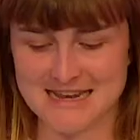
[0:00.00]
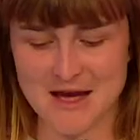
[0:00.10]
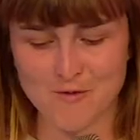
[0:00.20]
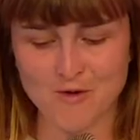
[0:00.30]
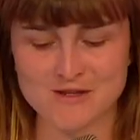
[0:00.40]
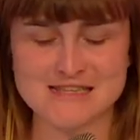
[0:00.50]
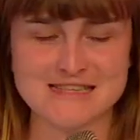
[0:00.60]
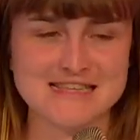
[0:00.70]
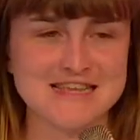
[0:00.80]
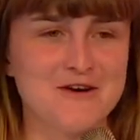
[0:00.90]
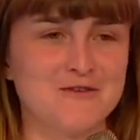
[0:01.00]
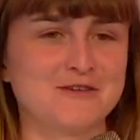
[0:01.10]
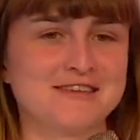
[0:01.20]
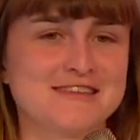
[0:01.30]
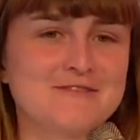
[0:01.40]
walked into the
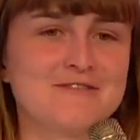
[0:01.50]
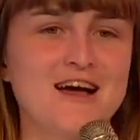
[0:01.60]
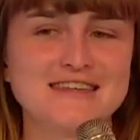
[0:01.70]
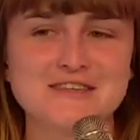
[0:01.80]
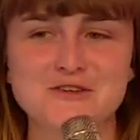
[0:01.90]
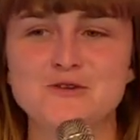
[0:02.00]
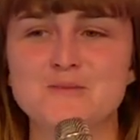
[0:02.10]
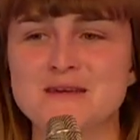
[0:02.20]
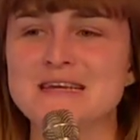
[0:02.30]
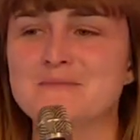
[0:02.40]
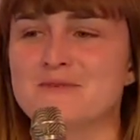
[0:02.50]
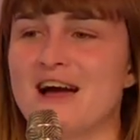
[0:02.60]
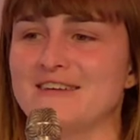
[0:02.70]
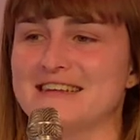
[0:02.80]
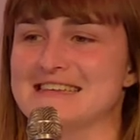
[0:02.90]
office to find two big
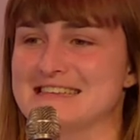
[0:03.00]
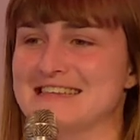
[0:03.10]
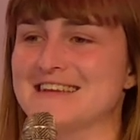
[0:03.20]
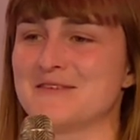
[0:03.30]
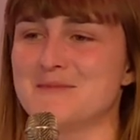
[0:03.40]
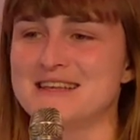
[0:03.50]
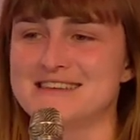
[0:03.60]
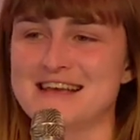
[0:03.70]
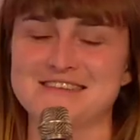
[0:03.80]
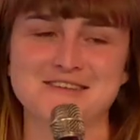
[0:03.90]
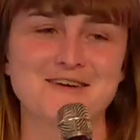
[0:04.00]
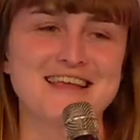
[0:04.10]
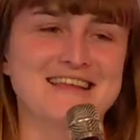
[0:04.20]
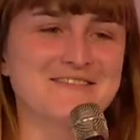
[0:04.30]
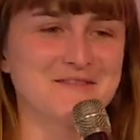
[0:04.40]
brownies sitting on my desk
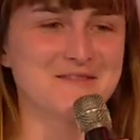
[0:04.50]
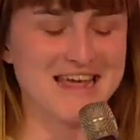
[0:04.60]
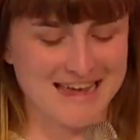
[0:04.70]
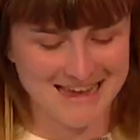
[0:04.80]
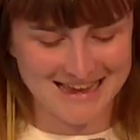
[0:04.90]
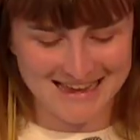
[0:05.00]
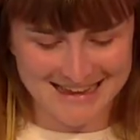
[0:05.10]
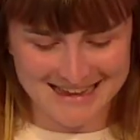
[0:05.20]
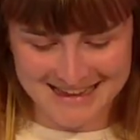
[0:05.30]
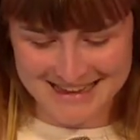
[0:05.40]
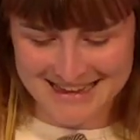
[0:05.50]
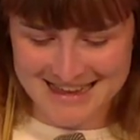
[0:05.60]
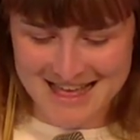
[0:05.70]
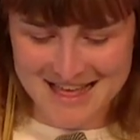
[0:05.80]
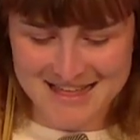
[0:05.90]
waiting for me.
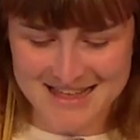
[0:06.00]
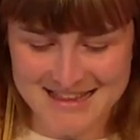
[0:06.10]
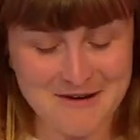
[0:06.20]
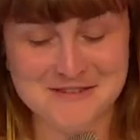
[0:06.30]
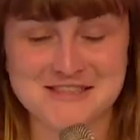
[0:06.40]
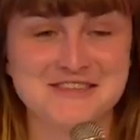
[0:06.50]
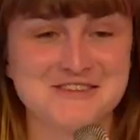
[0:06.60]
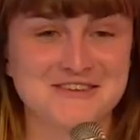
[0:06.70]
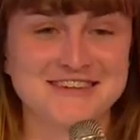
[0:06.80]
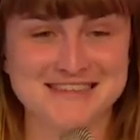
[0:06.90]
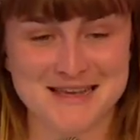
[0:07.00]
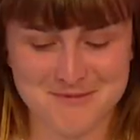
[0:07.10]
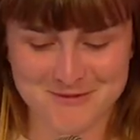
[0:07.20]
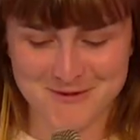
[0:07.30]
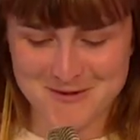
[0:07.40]
That was the joy set
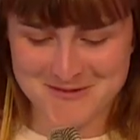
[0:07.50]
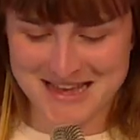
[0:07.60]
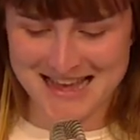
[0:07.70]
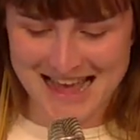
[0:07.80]
before me.